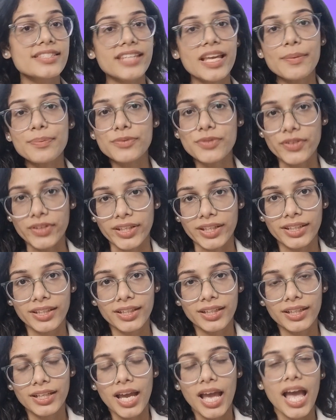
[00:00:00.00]
Step
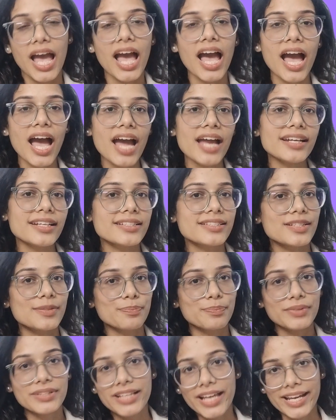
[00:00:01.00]
3. Add a
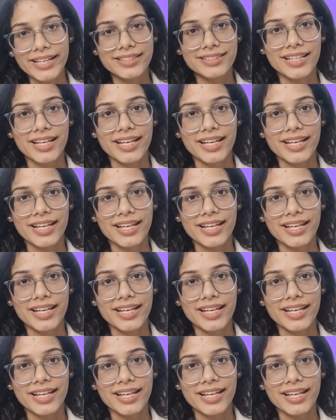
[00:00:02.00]
simple